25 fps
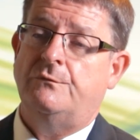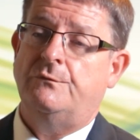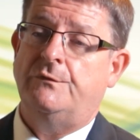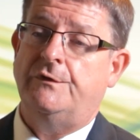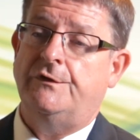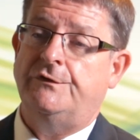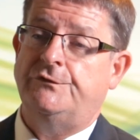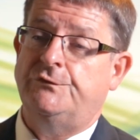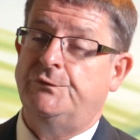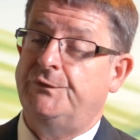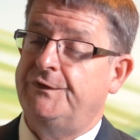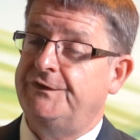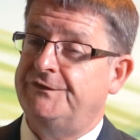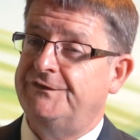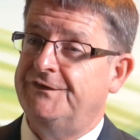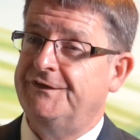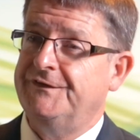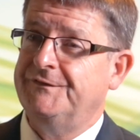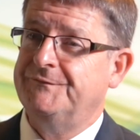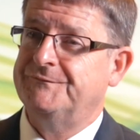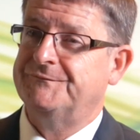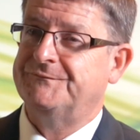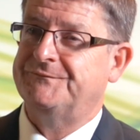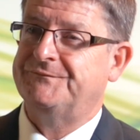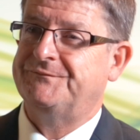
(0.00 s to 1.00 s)
We're
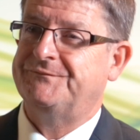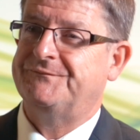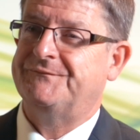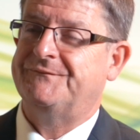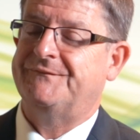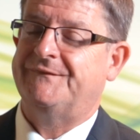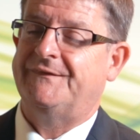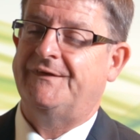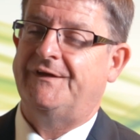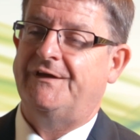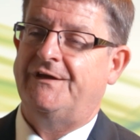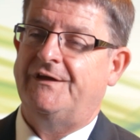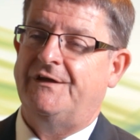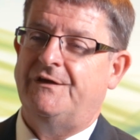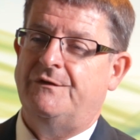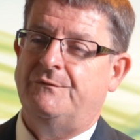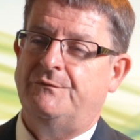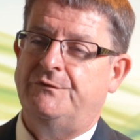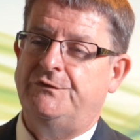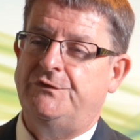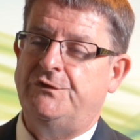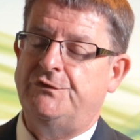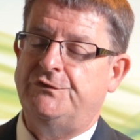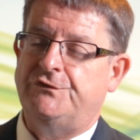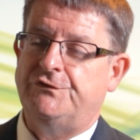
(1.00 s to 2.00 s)
tweeting,
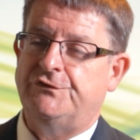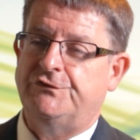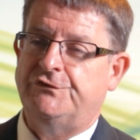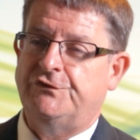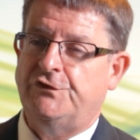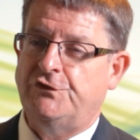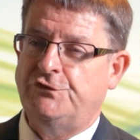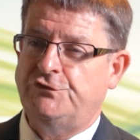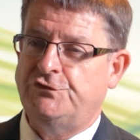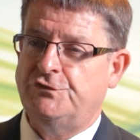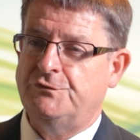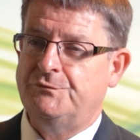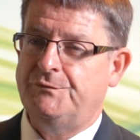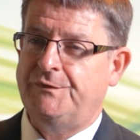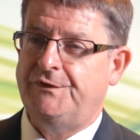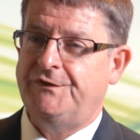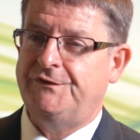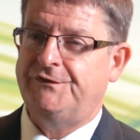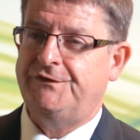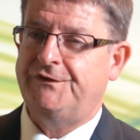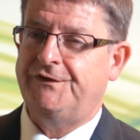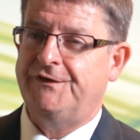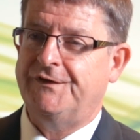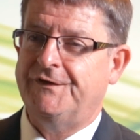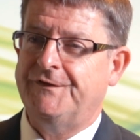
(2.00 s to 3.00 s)
we're using social
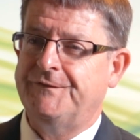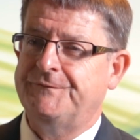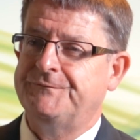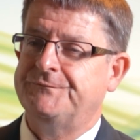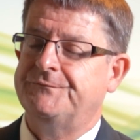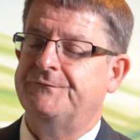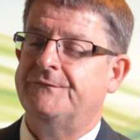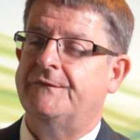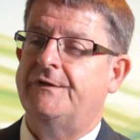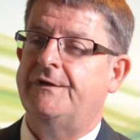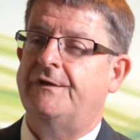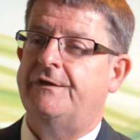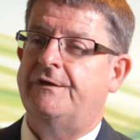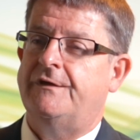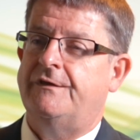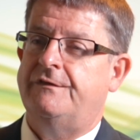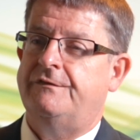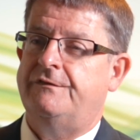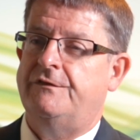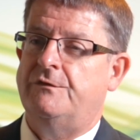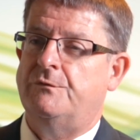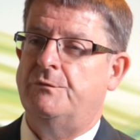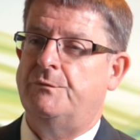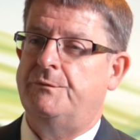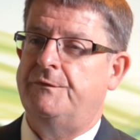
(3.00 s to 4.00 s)
media.
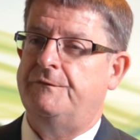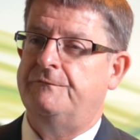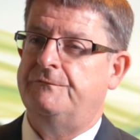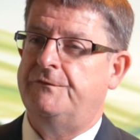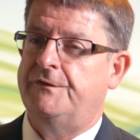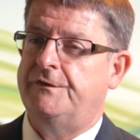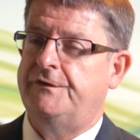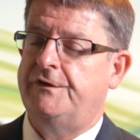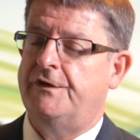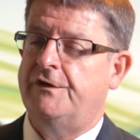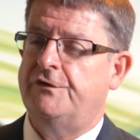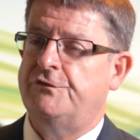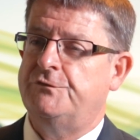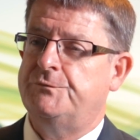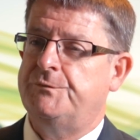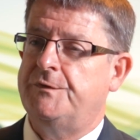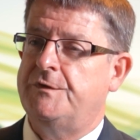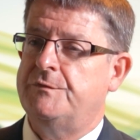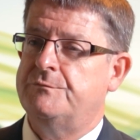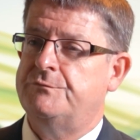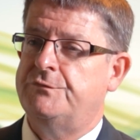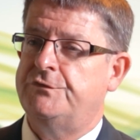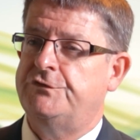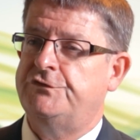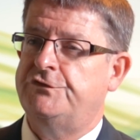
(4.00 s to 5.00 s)
There will be videos
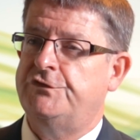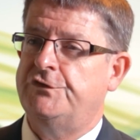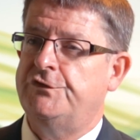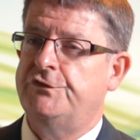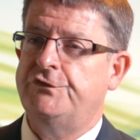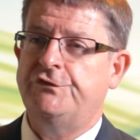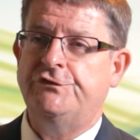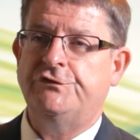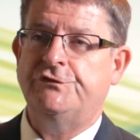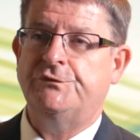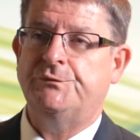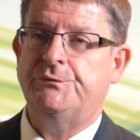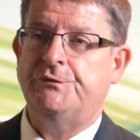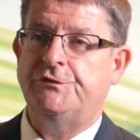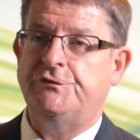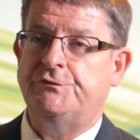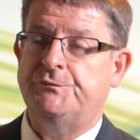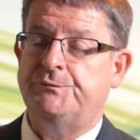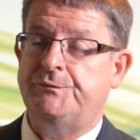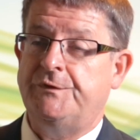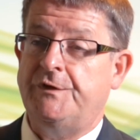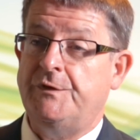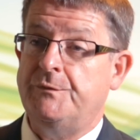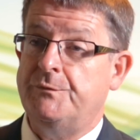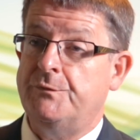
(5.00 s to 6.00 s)
being produced which
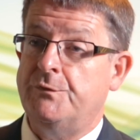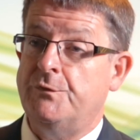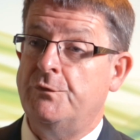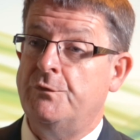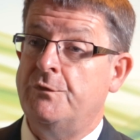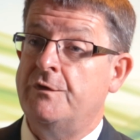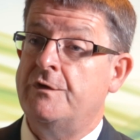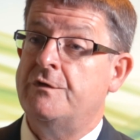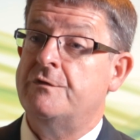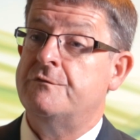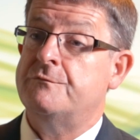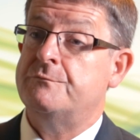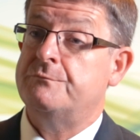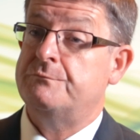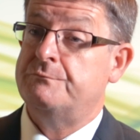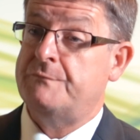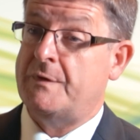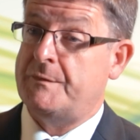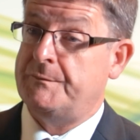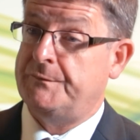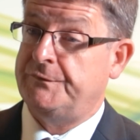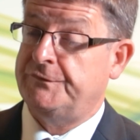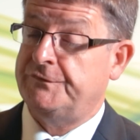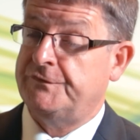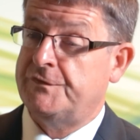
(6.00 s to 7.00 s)
people,
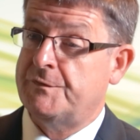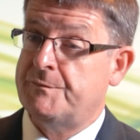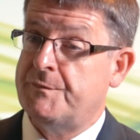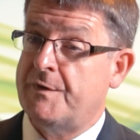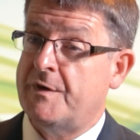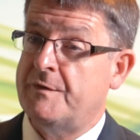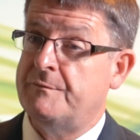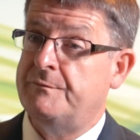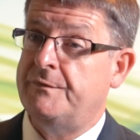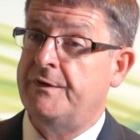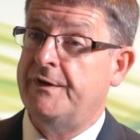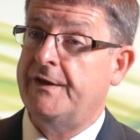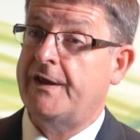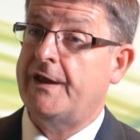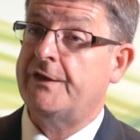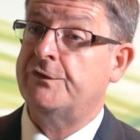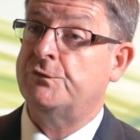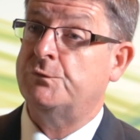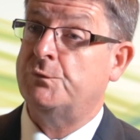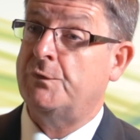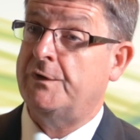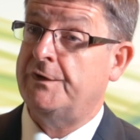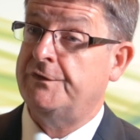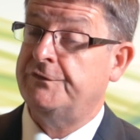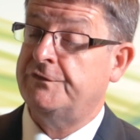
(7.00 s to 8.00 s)
members of the public
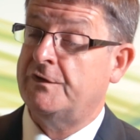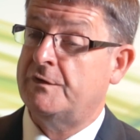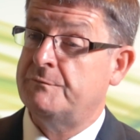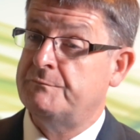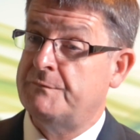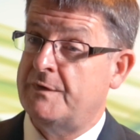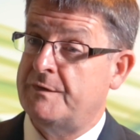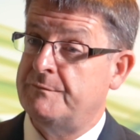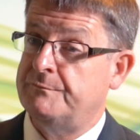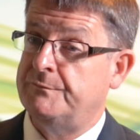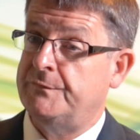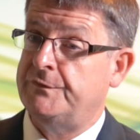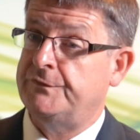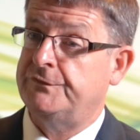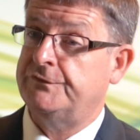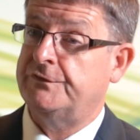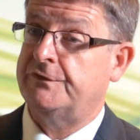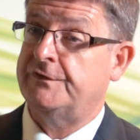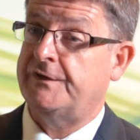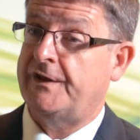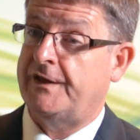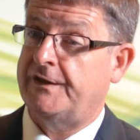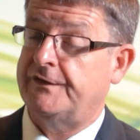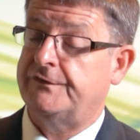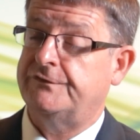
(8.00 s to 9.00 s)
as well as our members,
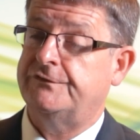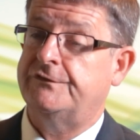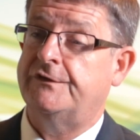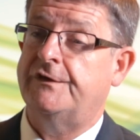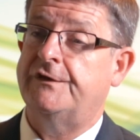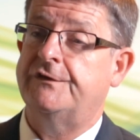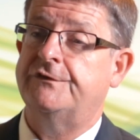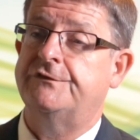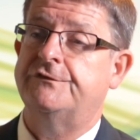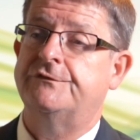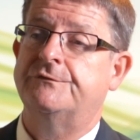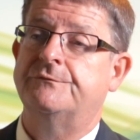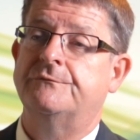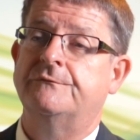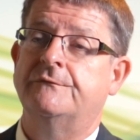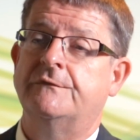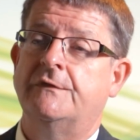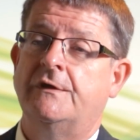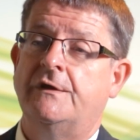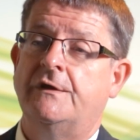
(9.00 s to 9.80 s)
can access.